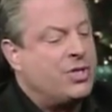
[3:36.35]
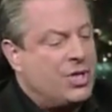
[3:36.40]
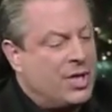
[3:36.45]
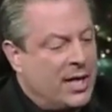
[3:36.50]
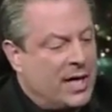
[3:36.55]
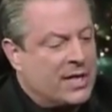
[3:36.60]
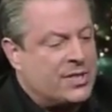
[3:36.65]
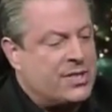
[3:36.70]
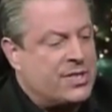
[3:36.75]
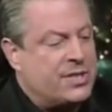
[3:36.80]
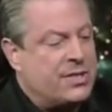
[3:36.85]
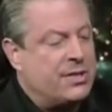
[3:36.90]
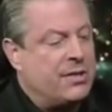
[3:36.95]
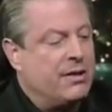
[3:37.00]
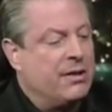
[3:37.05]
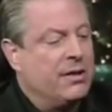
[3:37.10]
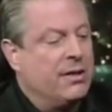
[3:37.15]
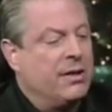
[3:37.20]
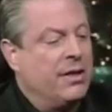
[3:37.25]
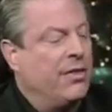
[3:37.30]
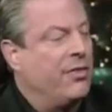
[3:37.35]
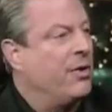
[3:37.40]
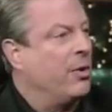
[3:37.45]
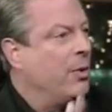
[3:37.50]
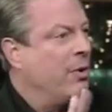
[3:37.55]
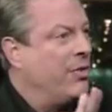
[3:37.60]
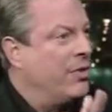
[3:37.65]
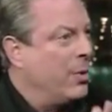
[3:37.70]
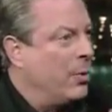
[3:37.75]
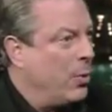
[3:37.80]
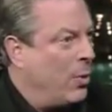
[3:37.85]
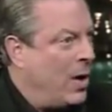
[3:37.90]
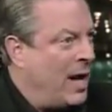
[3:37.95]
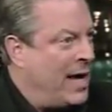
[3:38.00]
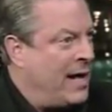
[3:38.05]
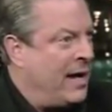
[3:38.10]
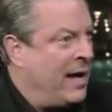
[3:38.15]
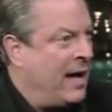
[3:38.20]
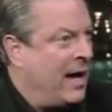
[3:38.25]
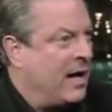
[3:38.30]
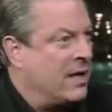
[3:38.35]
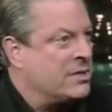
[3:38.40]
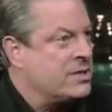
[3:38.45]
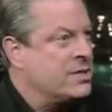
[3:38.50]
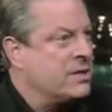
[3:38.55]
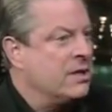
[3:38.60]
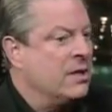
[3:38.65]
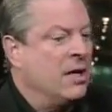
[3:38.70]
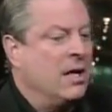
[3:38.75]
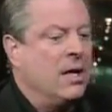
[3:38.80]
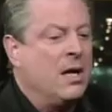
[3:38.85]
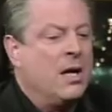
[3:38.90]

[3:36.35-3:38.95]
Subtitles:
just the White House.